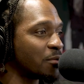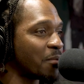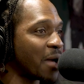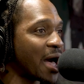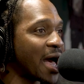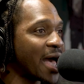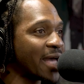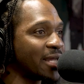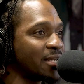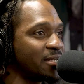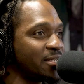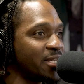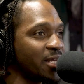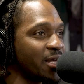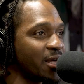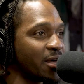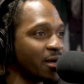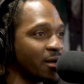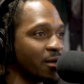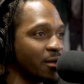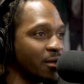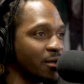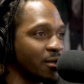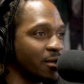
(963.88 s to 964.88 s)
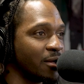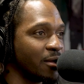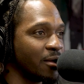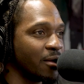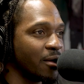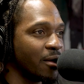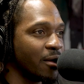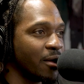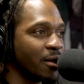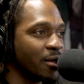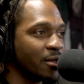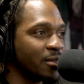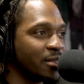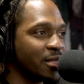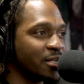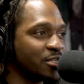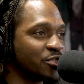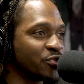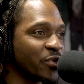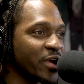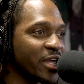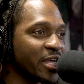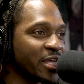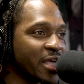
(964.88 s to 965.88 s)
idea that
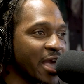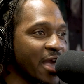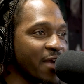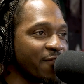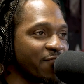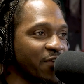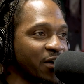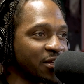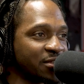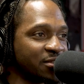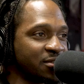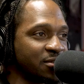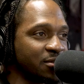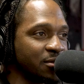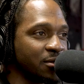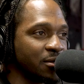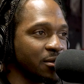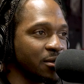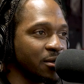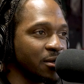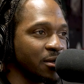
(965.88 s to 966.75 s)
Drake gave us.